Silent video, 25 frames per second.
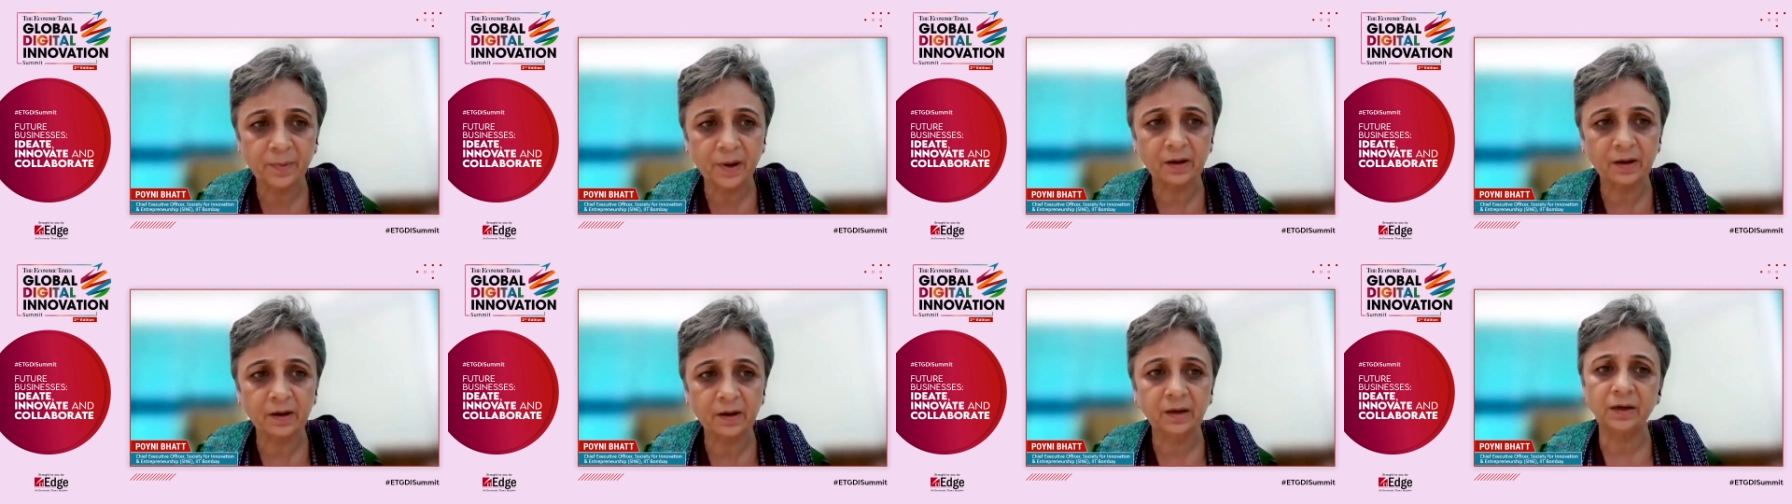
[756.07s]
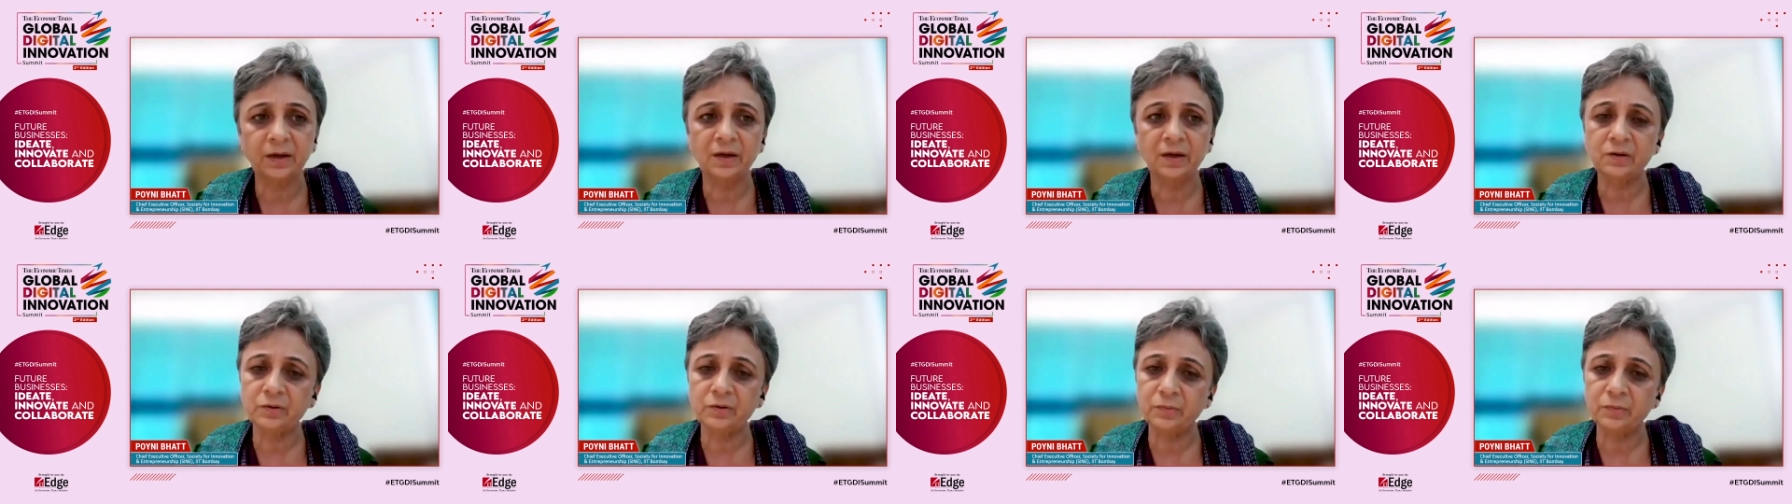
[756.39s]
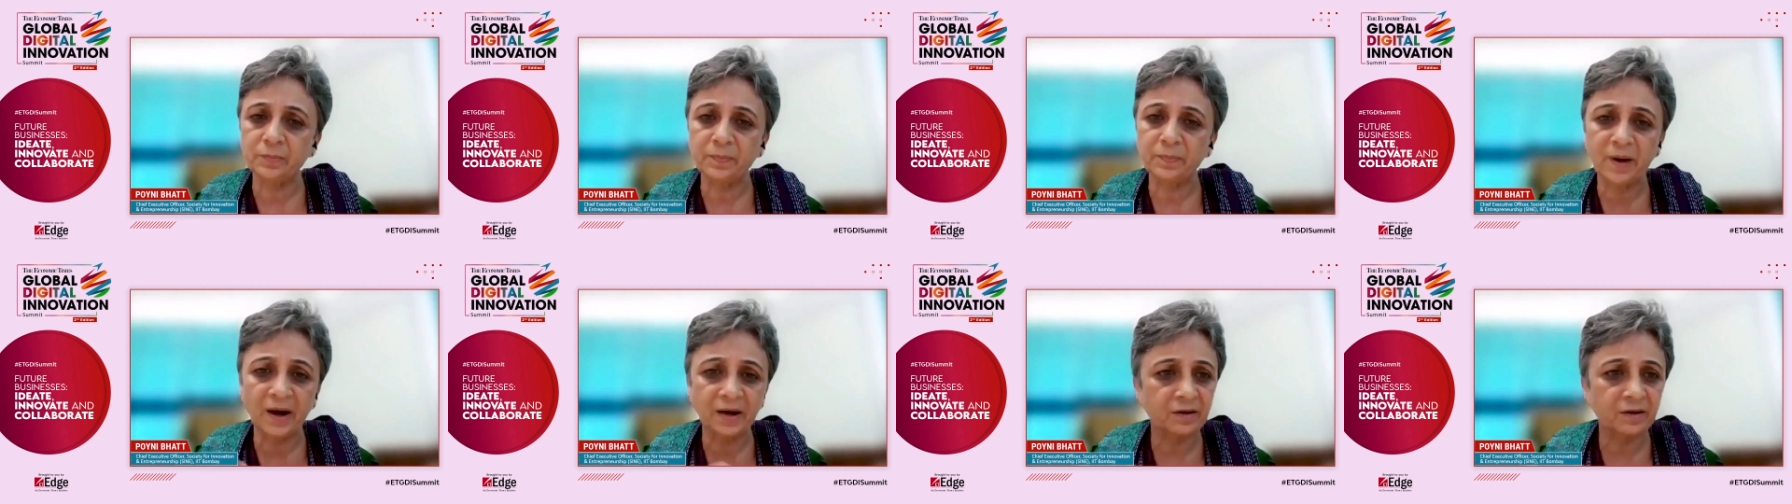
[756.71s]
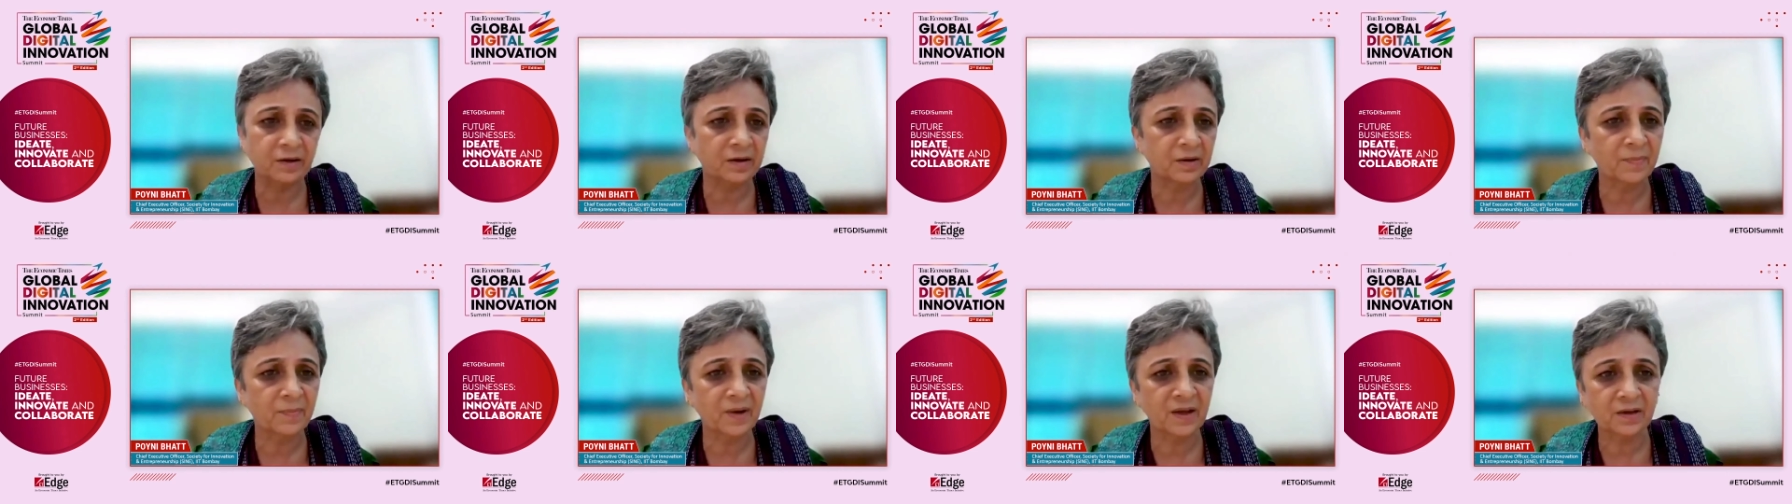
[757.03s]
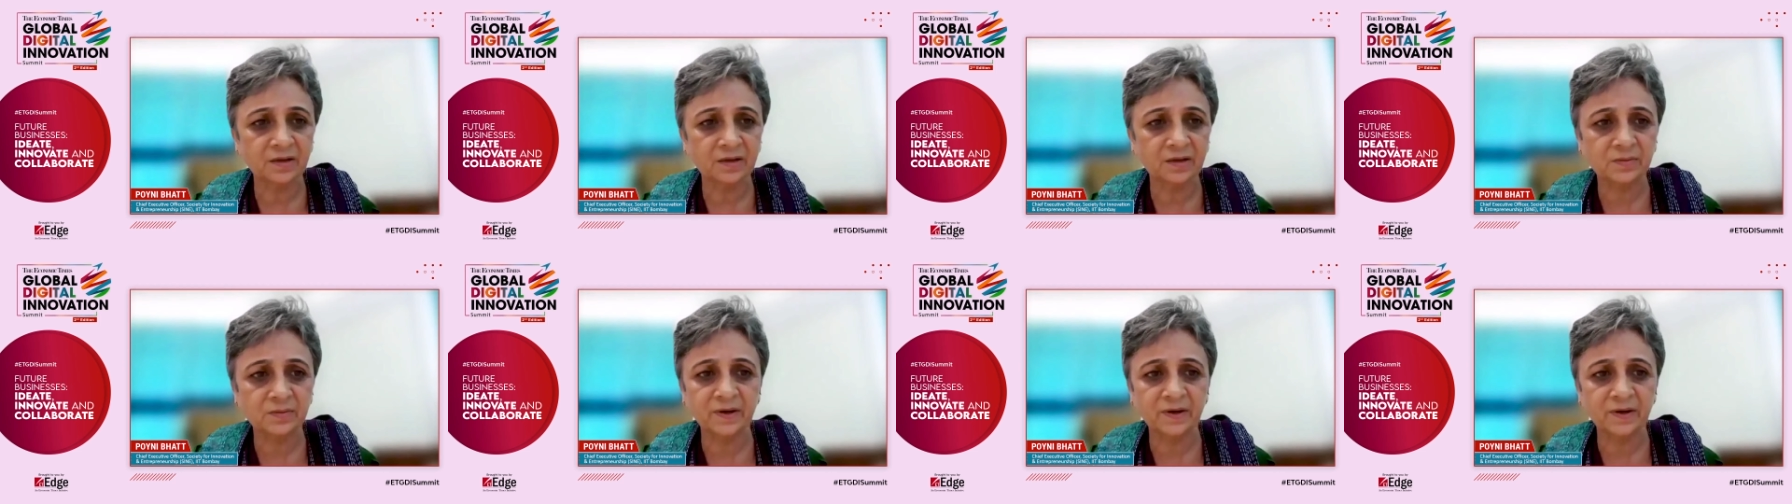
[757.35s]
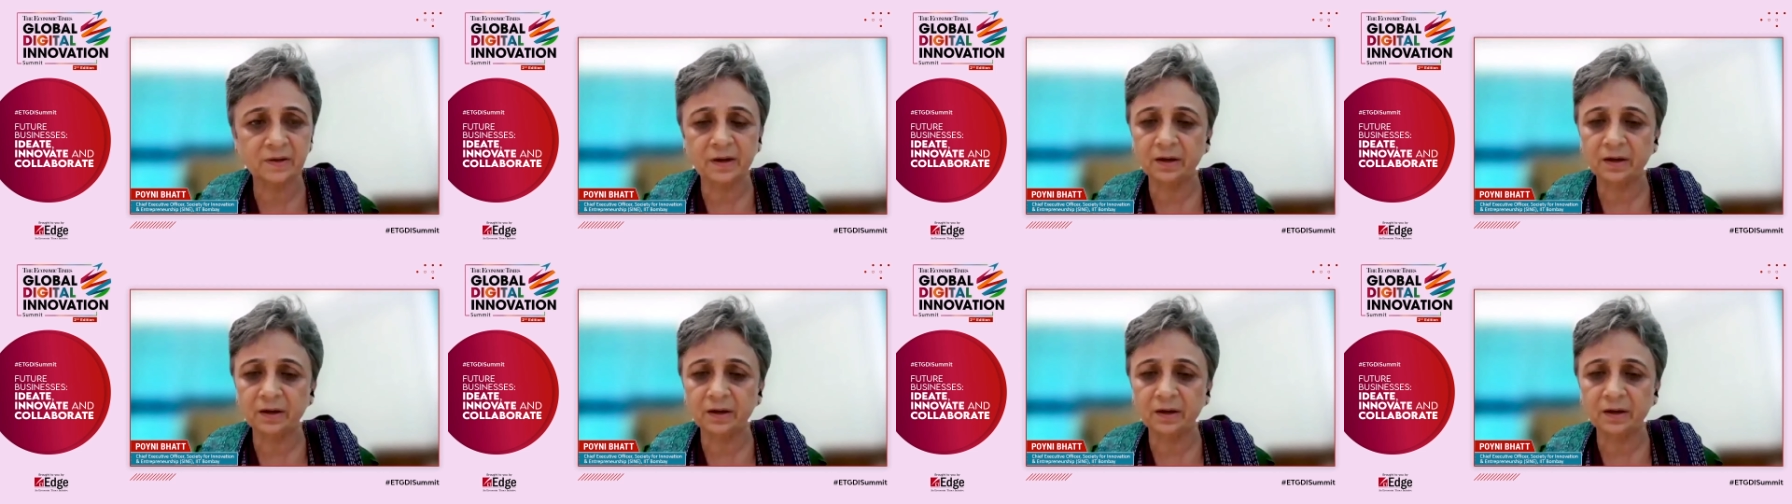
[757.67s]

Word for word: parking to battery management